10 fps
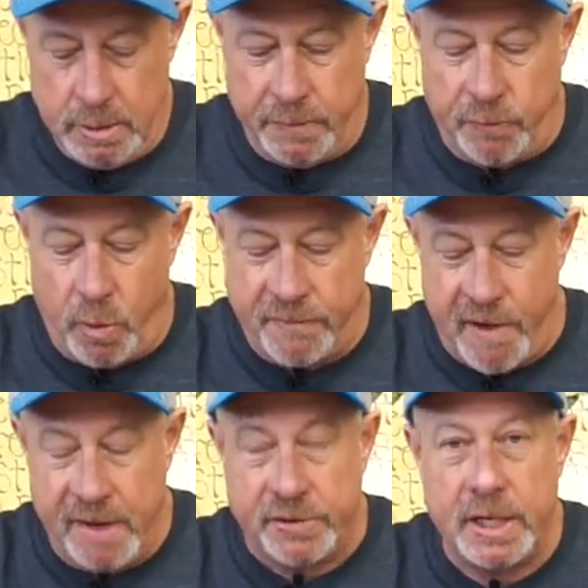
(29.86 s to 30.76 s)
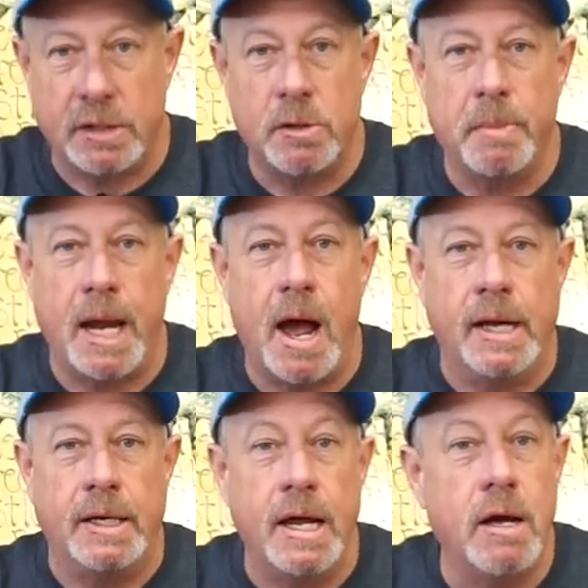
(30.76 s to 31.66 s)
The 456 will be
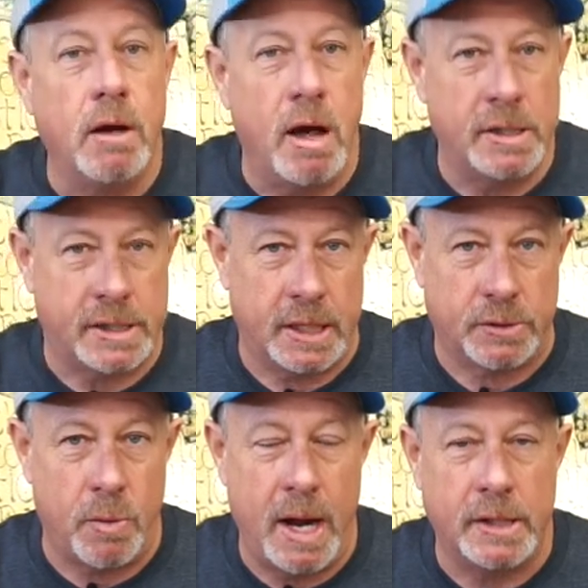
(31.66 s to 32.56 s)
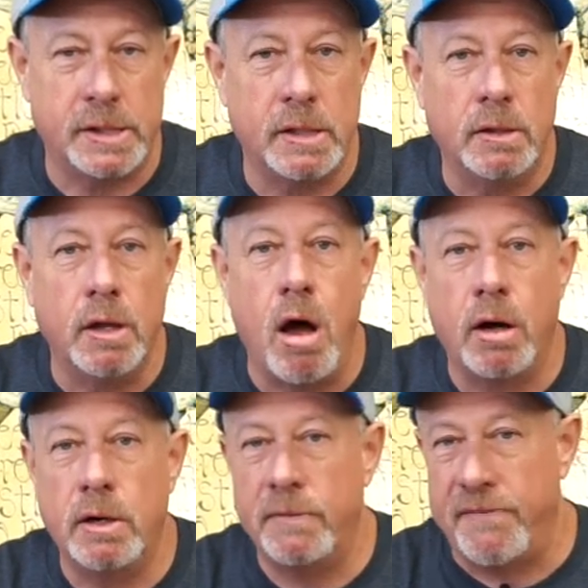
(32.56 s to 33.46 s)
ideal on six weights,
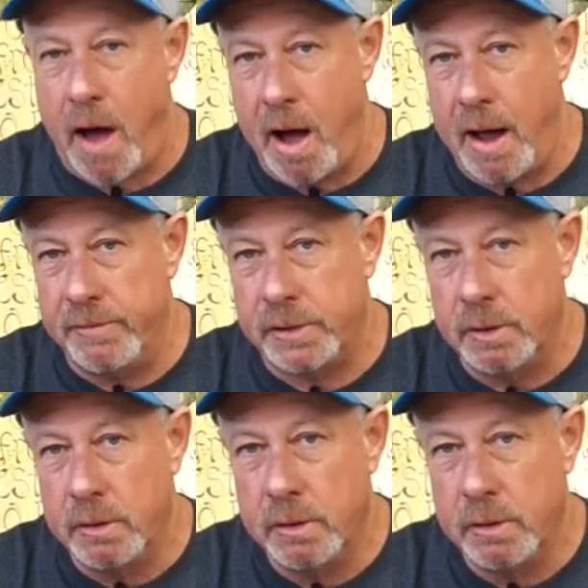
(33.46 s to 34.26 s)
longer fives,